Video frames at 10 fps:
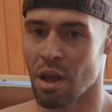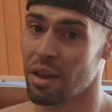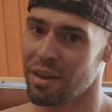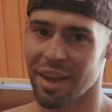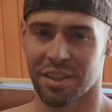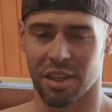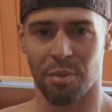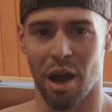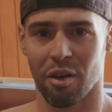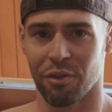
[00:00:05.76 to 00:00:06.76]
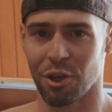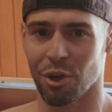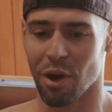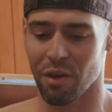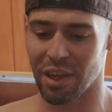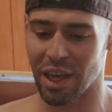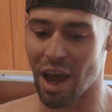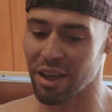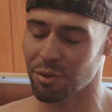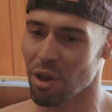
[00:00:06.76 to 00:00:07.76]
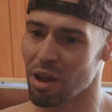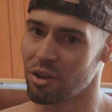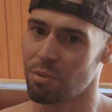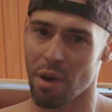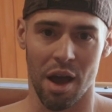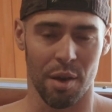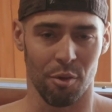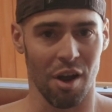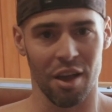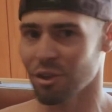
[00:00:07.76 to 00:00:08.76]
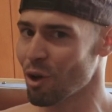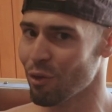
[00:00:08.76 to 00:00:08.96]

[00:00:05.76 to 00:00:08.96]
This is my review of the Ice Plunge by Morozko